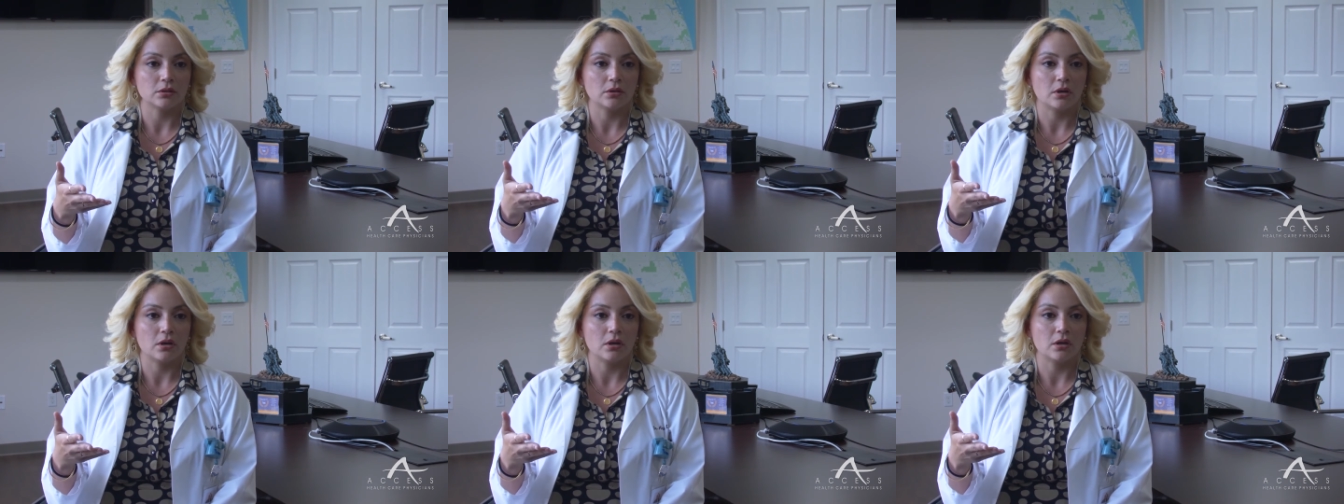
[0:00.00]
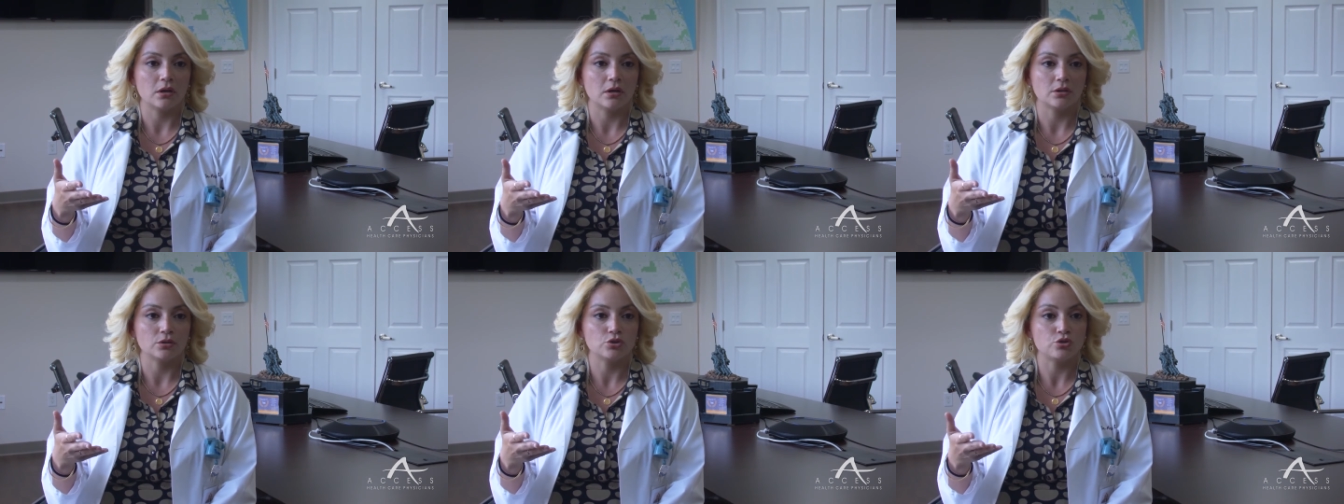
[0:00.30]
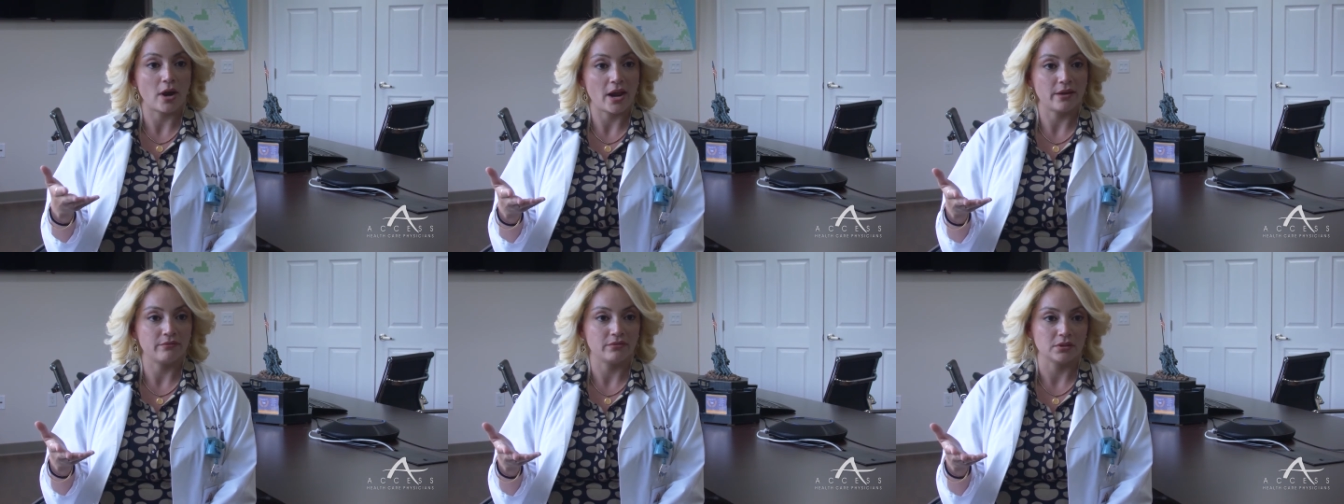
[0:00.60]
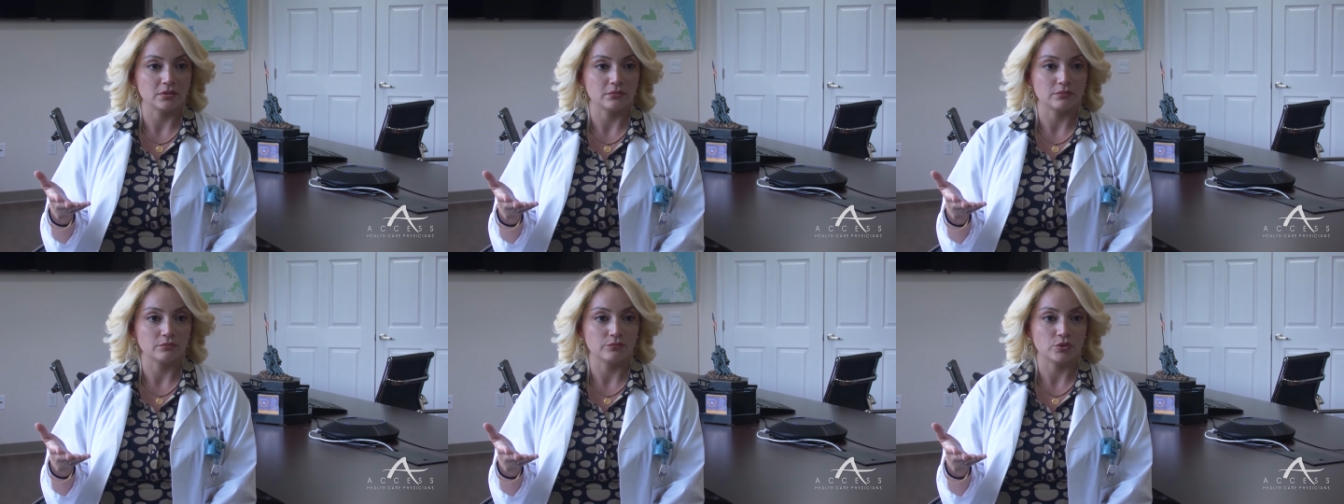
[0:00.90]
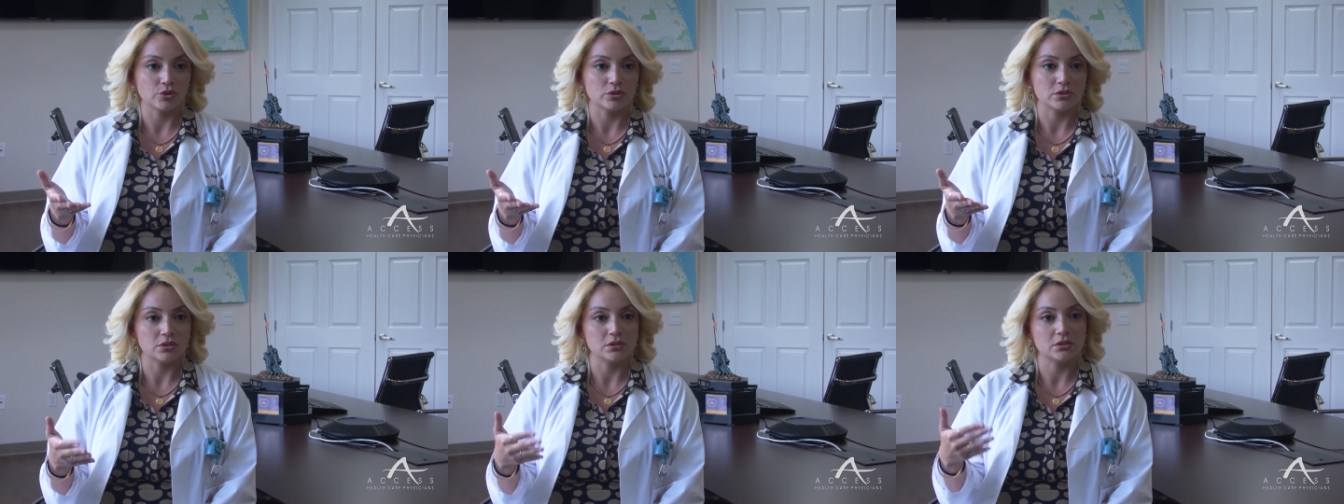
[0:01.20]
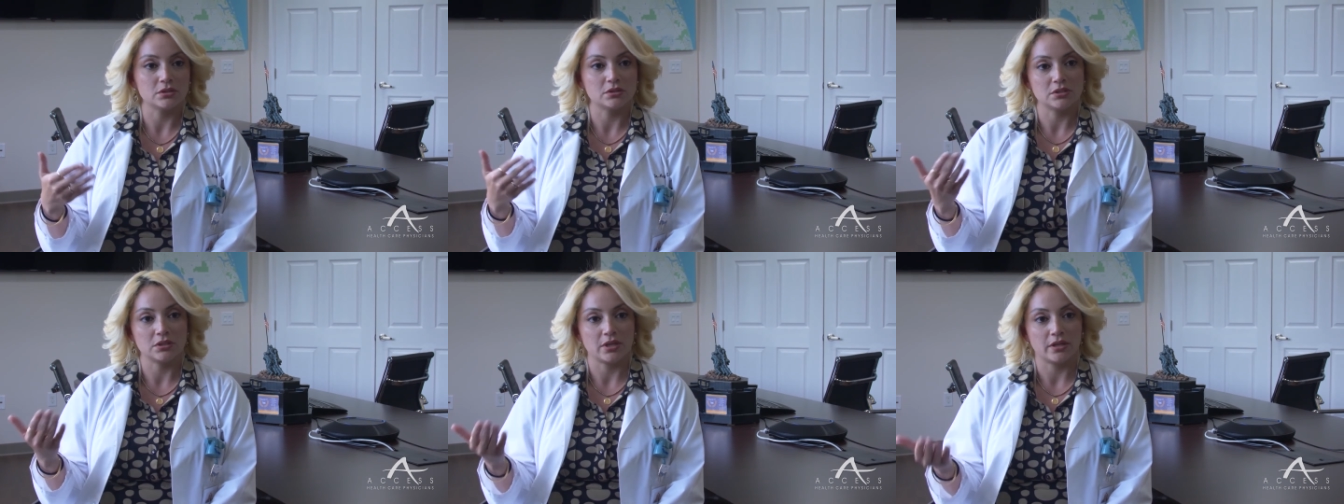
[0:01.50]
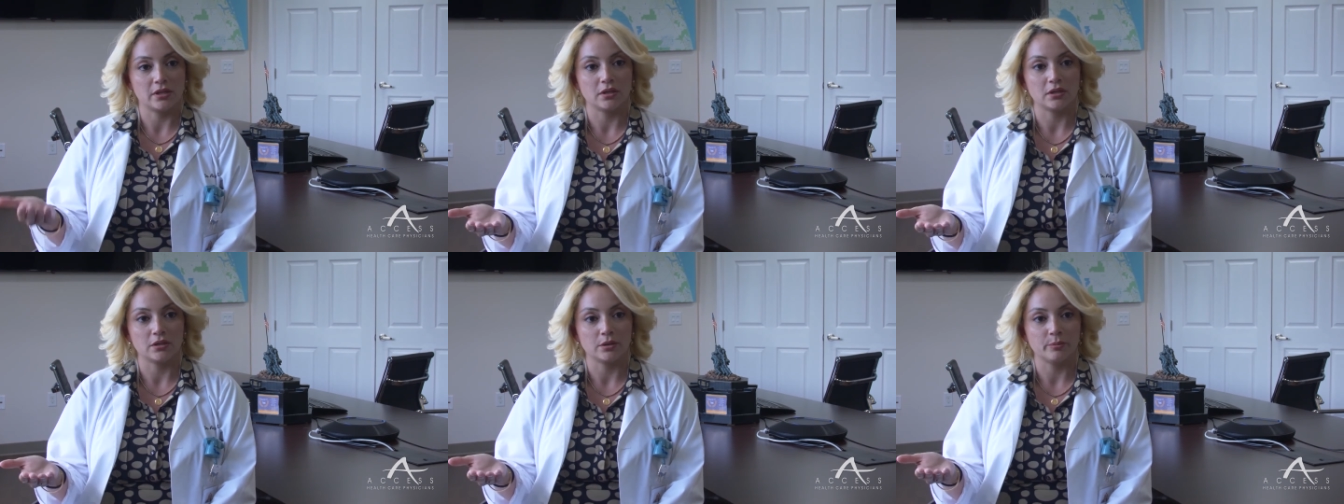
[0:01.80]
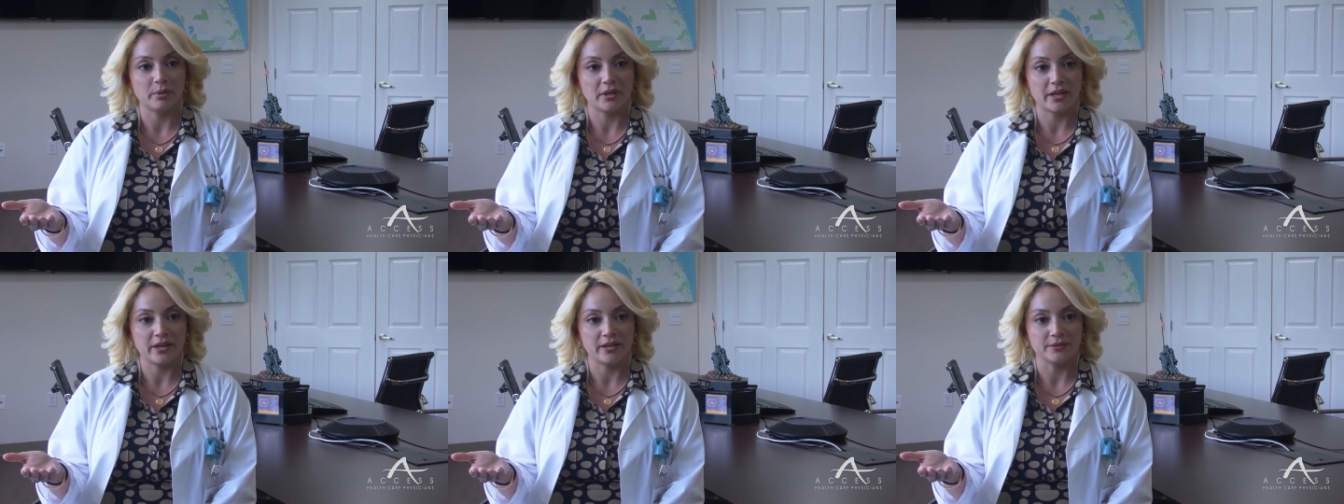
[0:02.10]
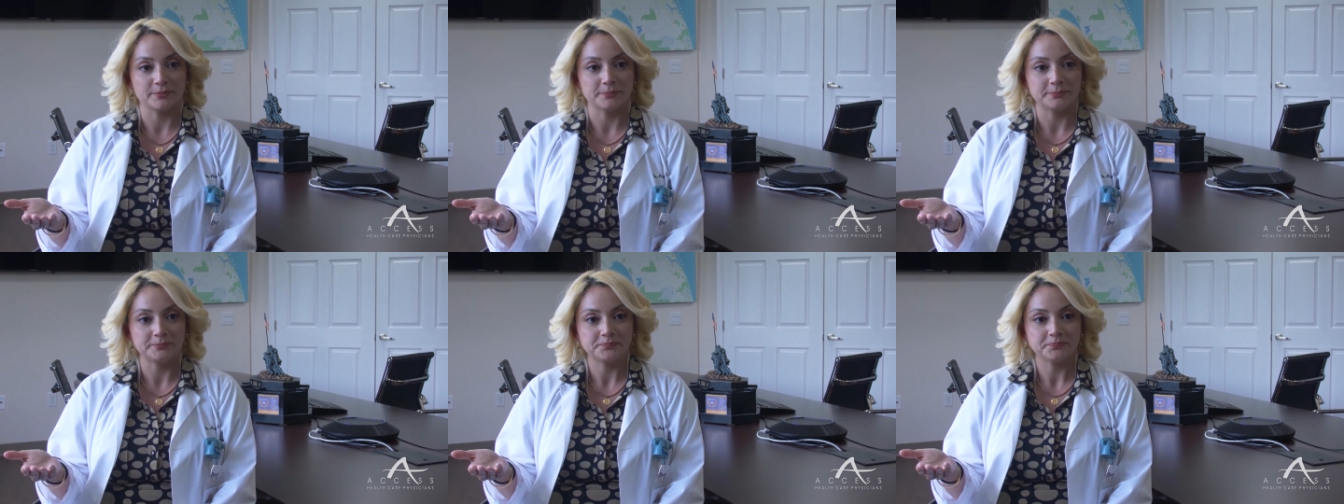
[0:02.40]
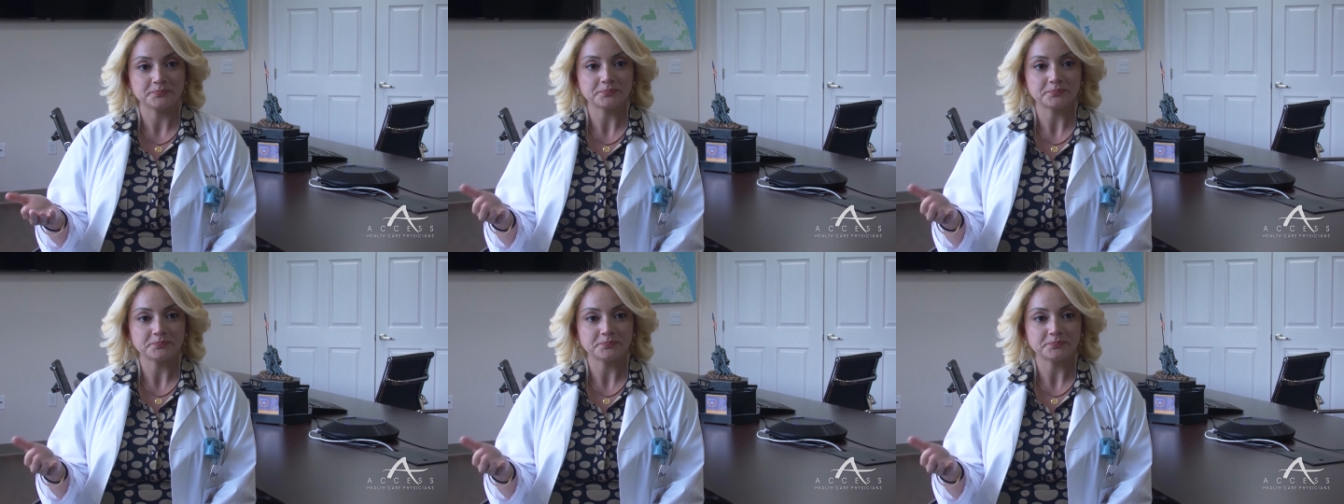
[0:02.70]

uh, driving versus getting on a plane.